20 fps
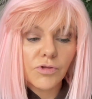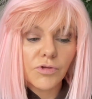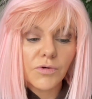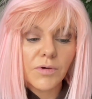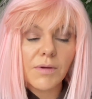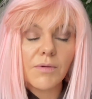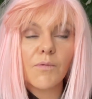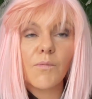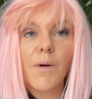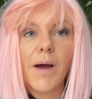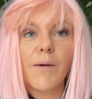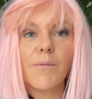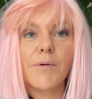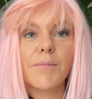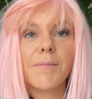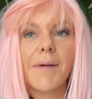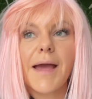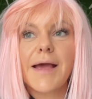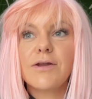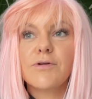so you're aware, we're
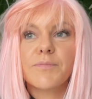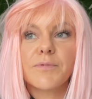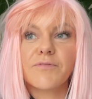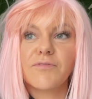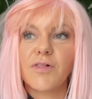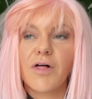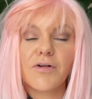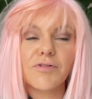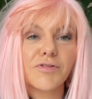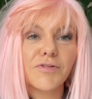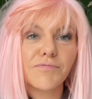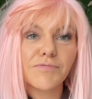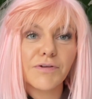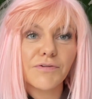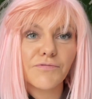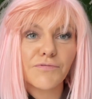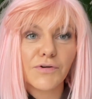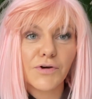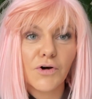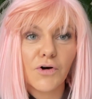made up of lots of
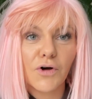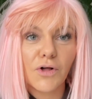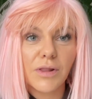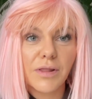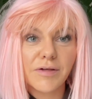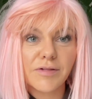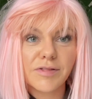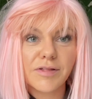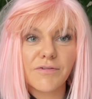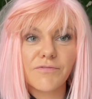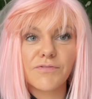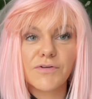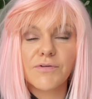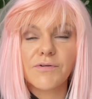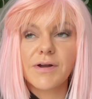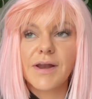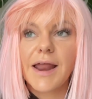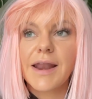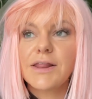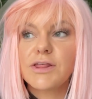different colours. If you're
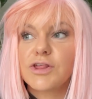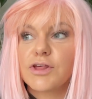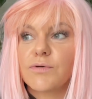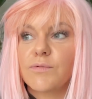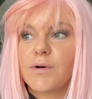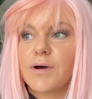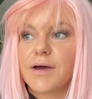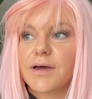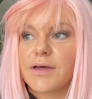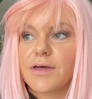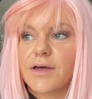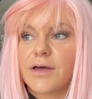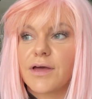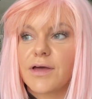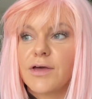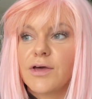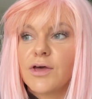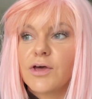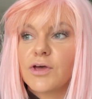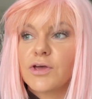an energy worker,
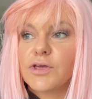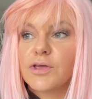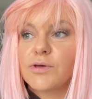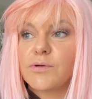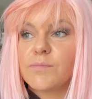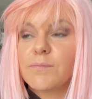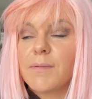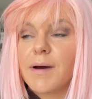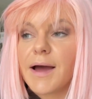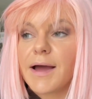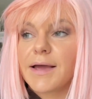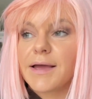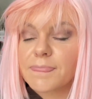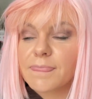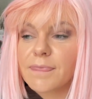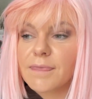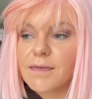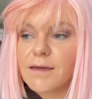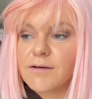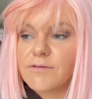you might
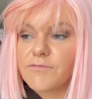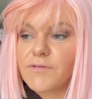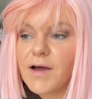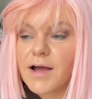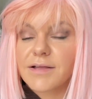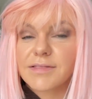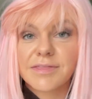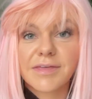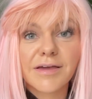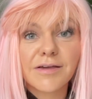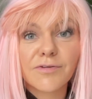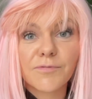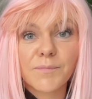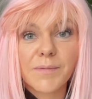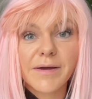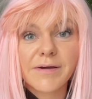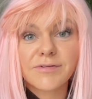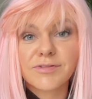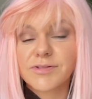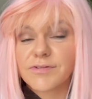have had the
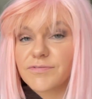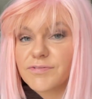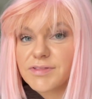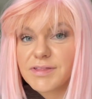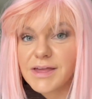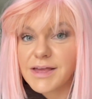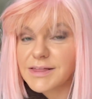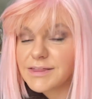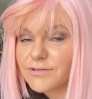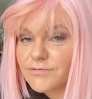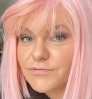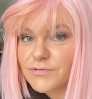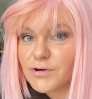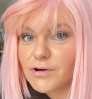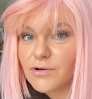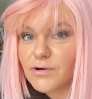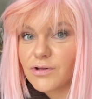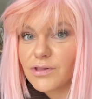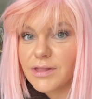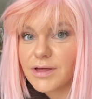experience of seeing different
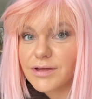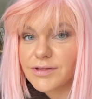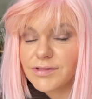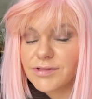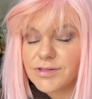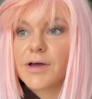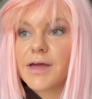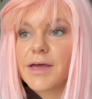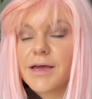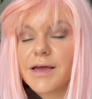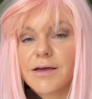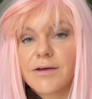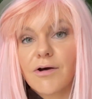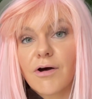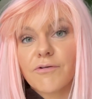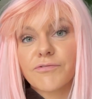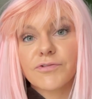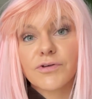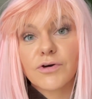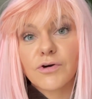colours. It
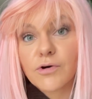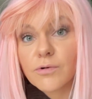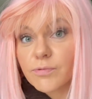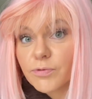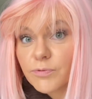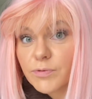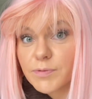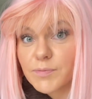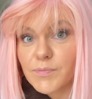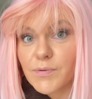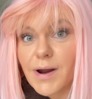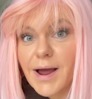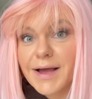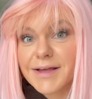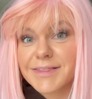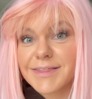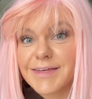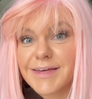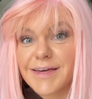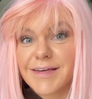often comes with
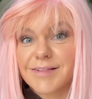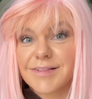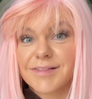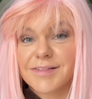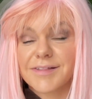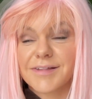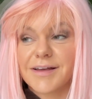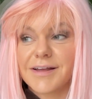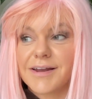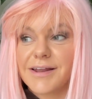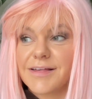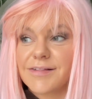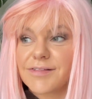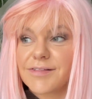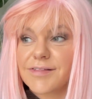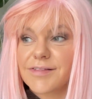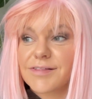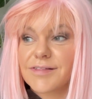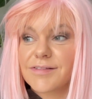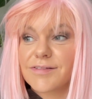practice and
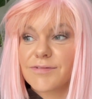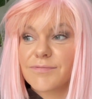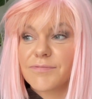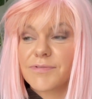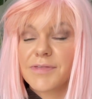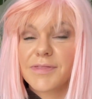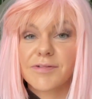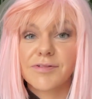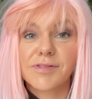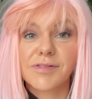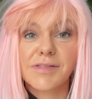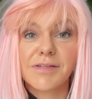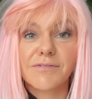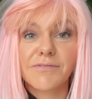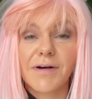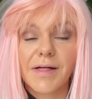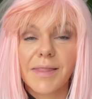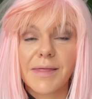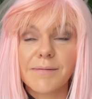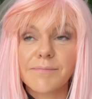it's something that's
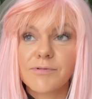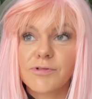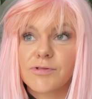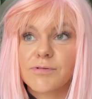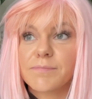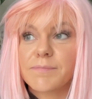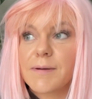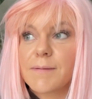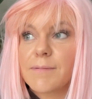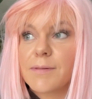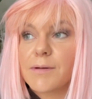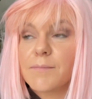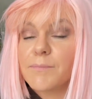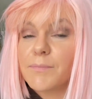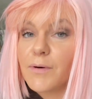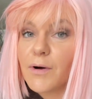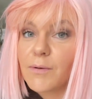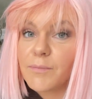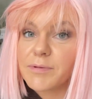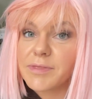developed. Some people are
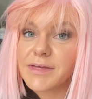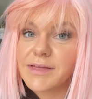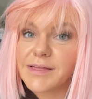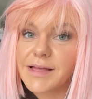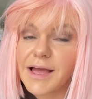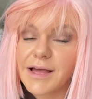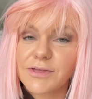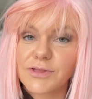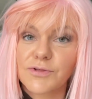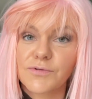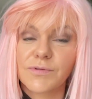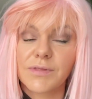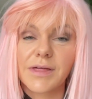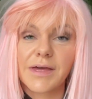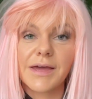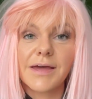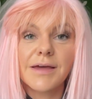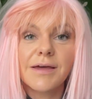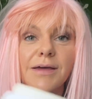born with it naturally,